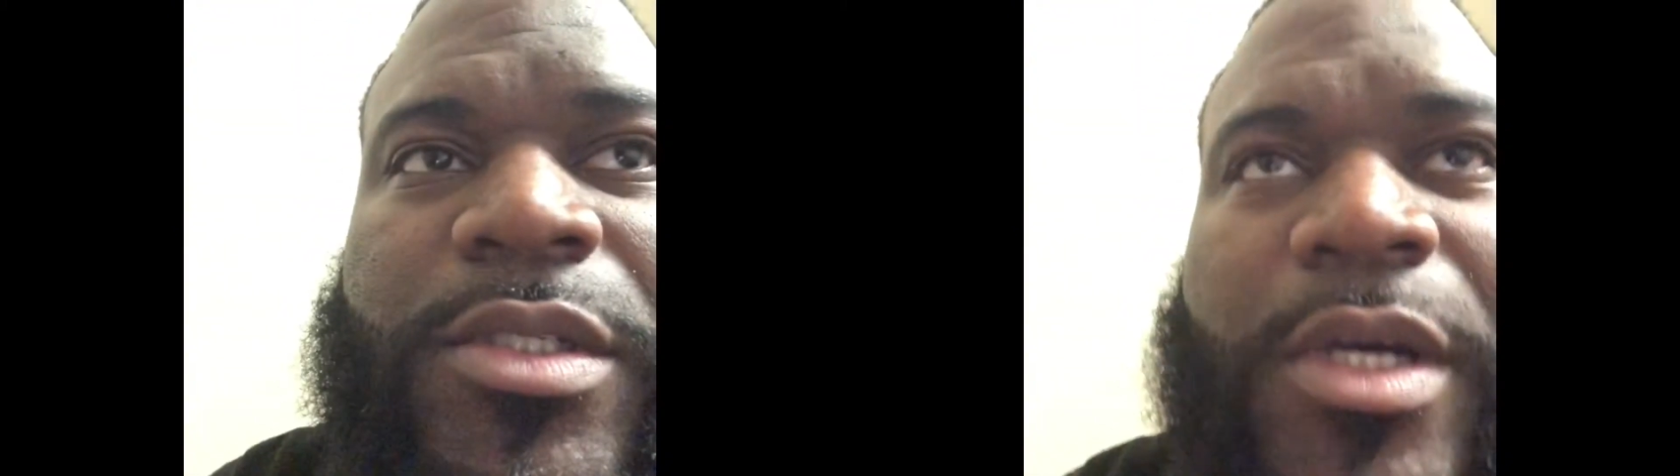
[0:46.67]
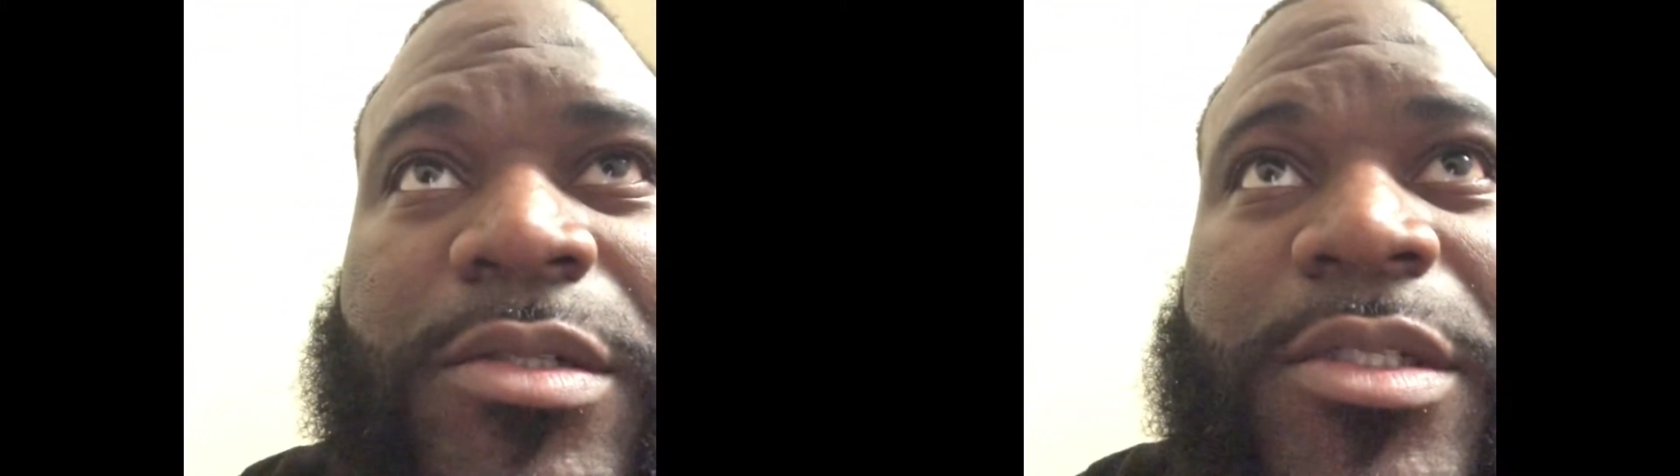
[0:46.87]

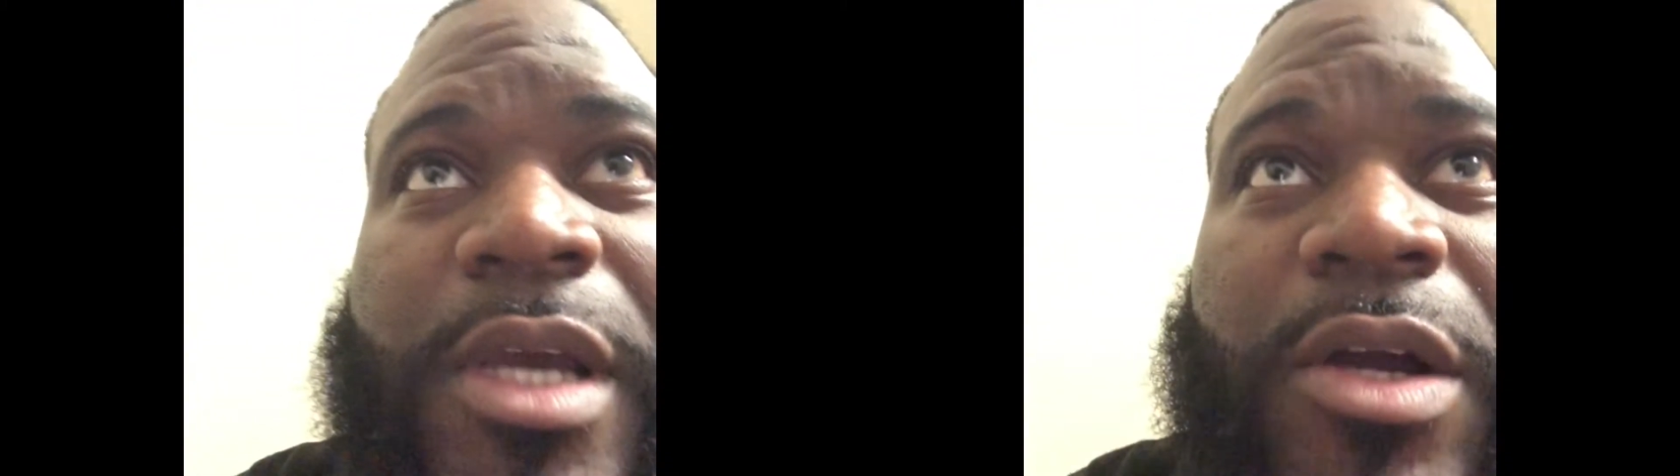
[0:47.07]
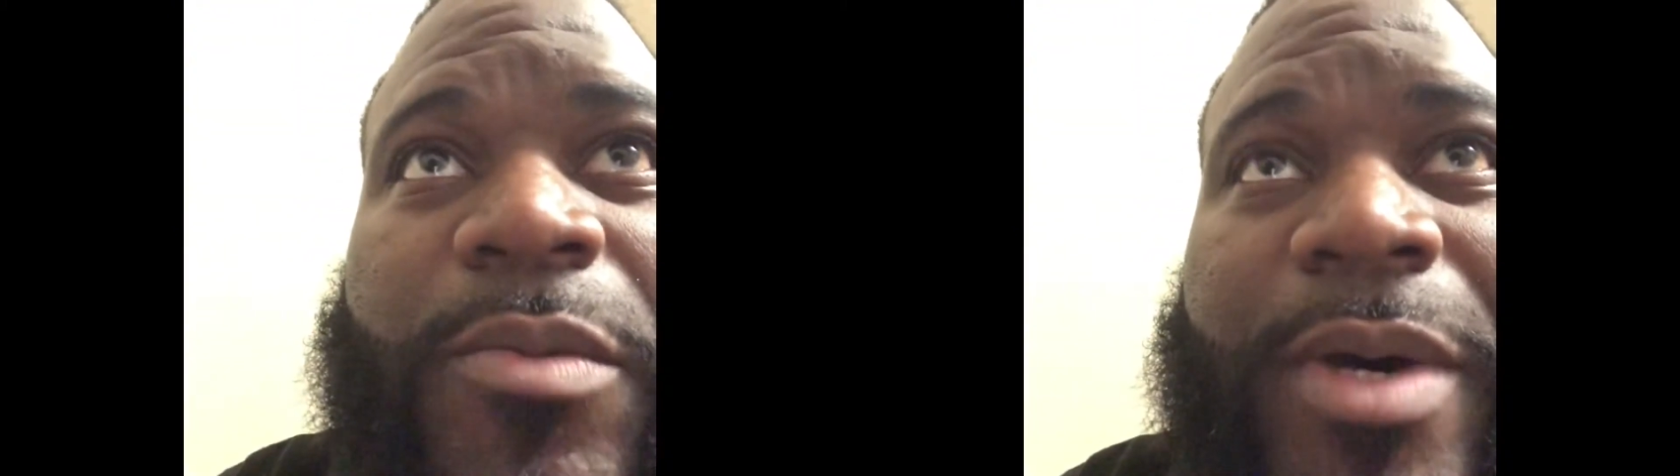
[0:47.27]
talk to
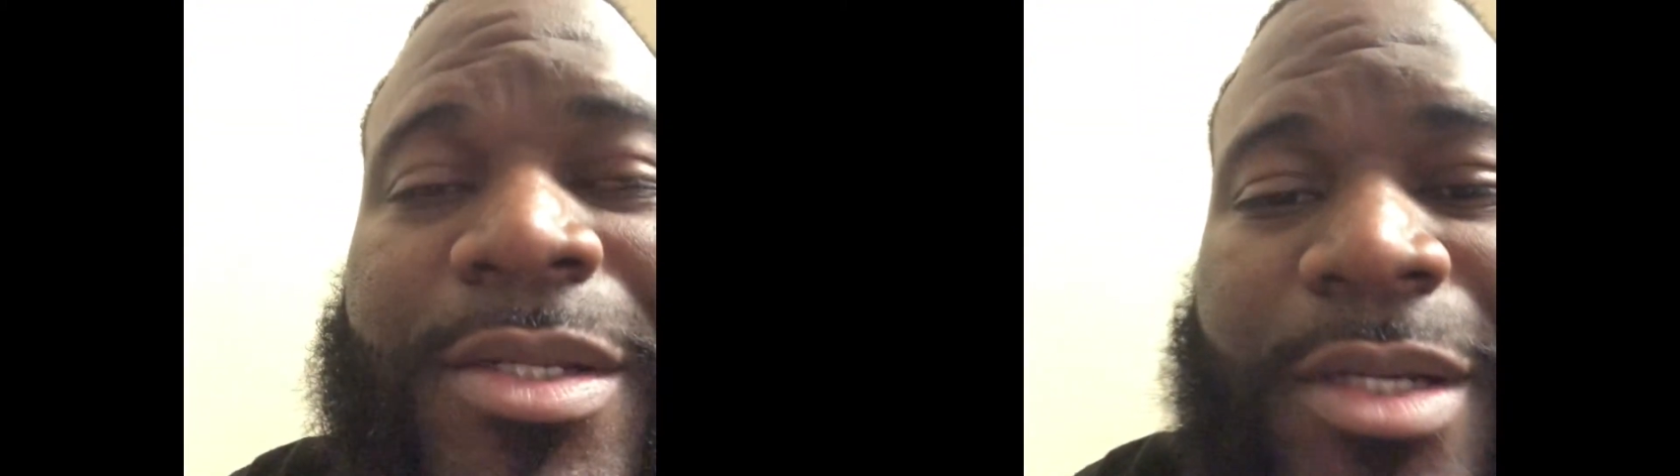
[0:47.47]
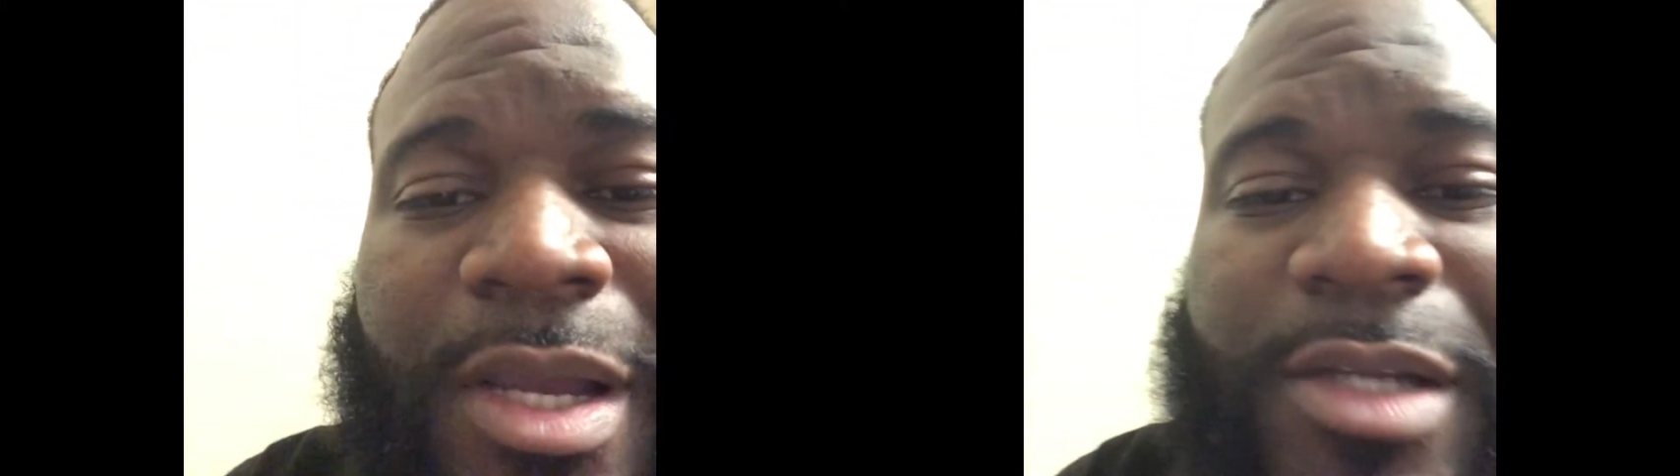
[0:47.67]
y'all about
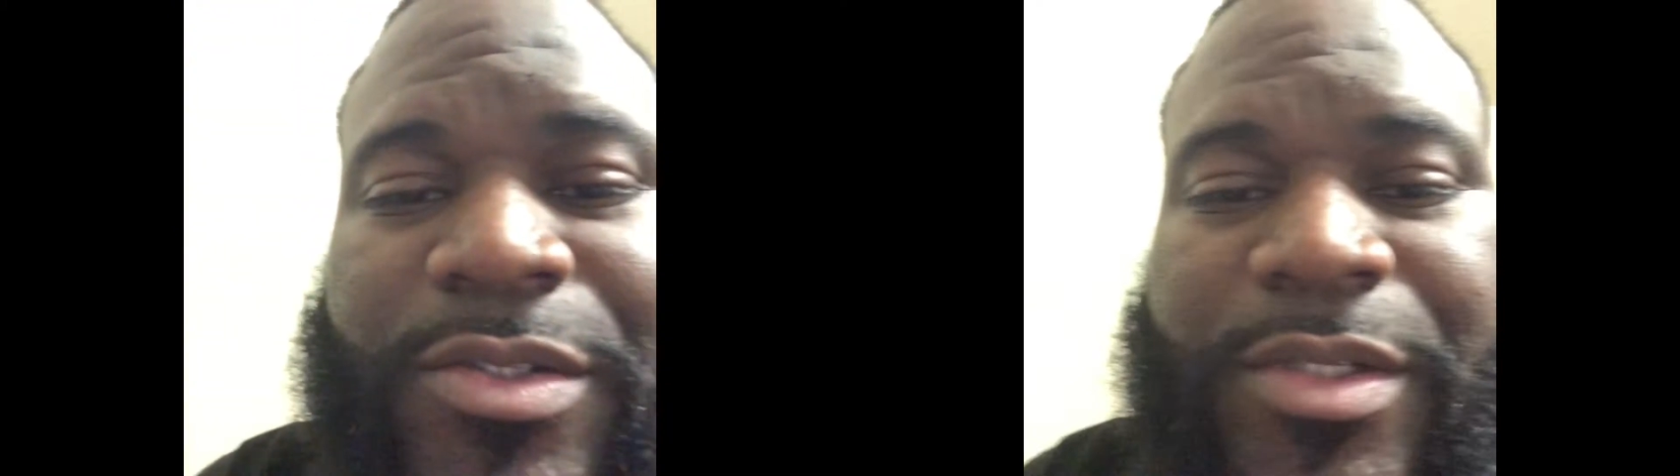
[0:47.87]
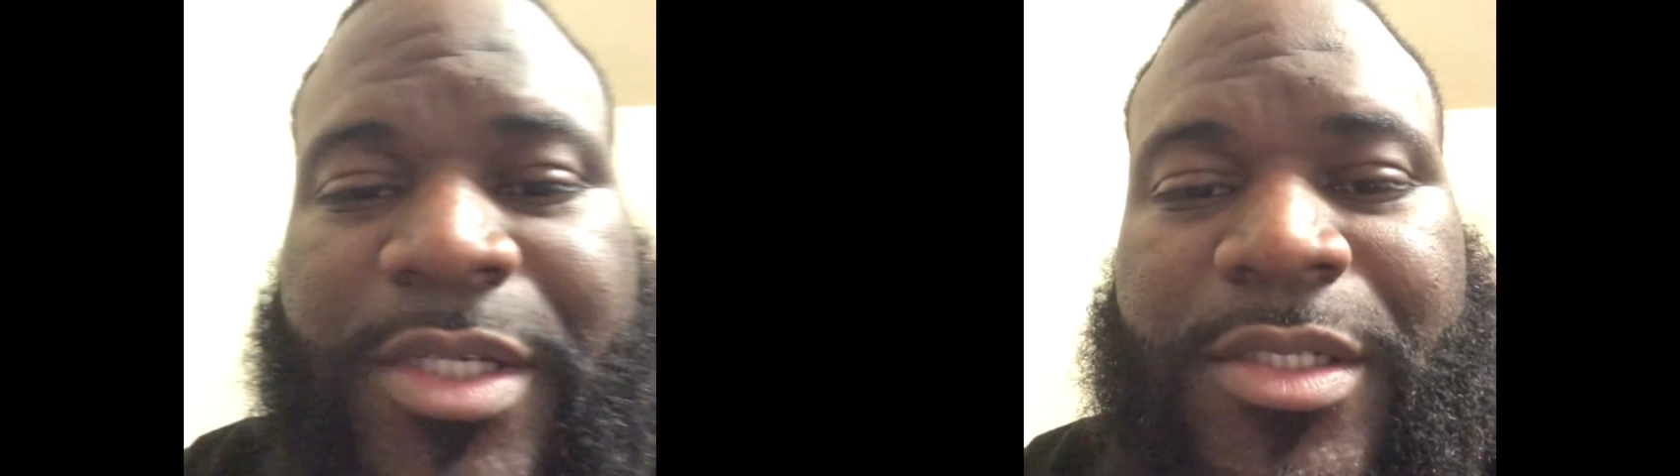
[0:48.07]
the
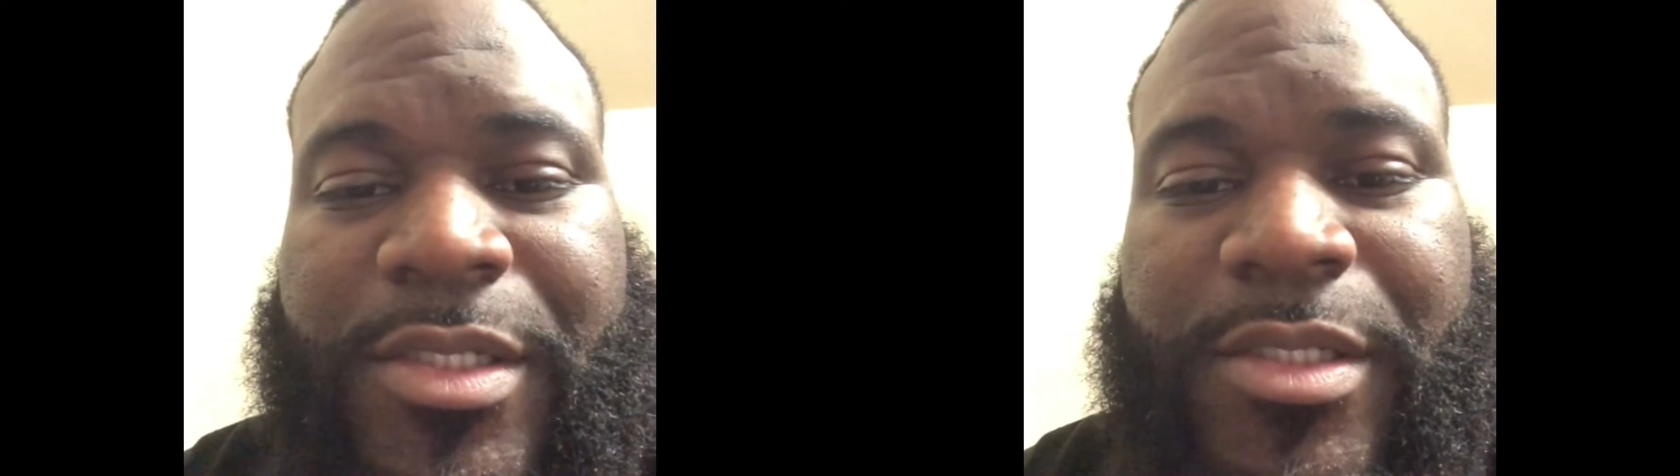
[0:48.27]
contradiction